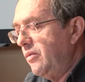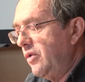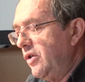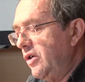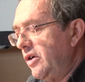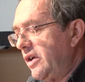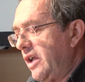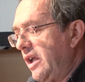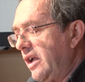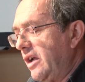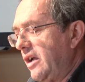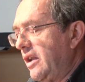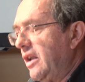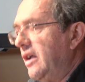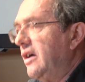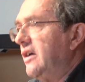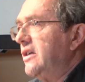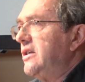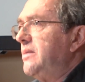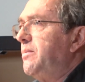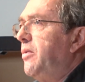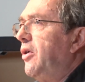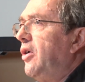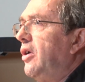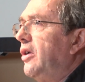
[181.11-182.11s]
working
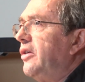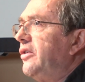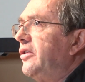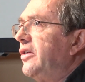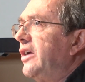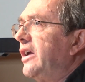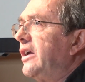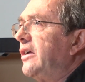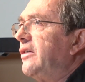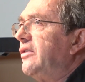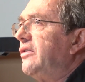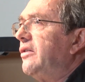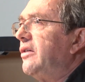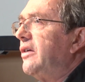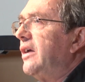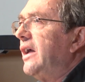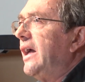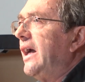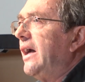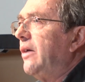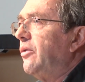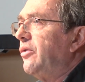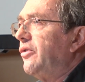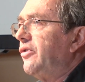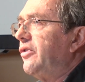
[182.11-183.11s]
class politics
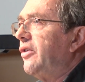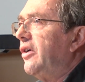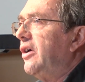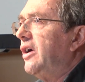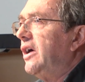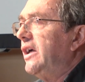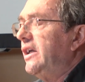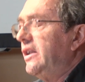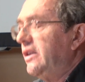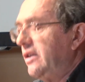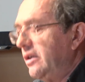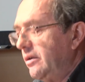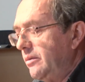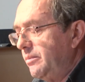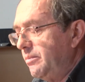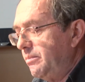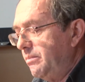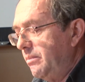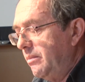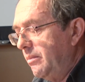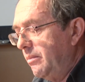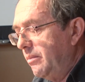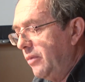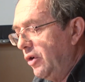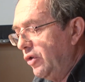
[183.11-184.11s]
outside the
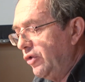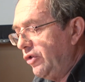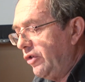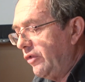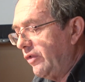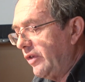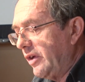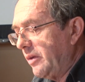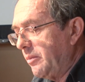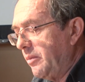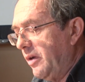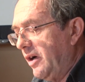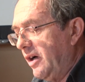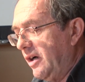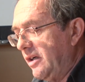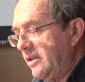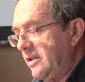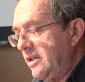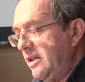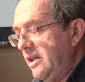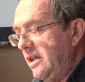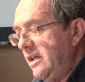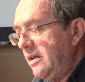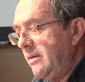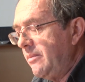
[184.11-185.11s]
Bolshevik
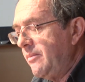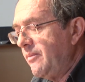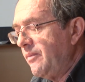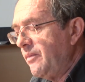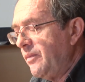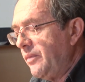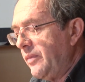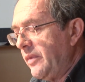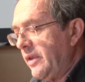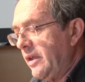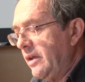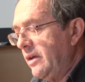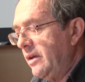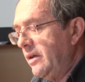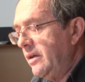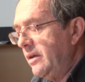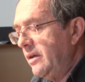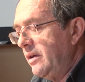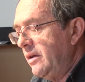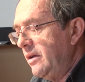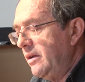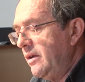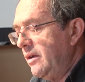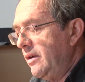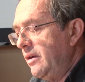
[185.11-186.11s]
Party.
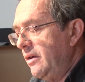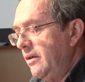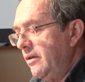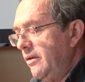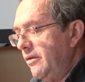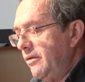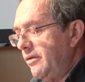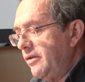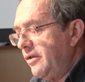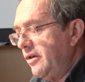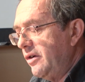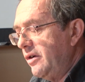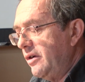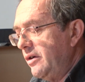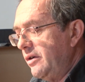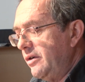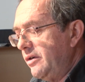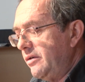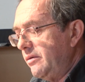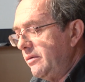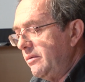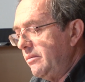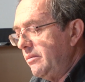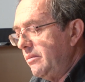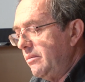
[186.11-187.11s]

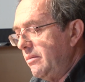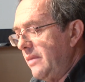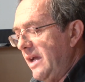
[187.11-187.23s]
Third,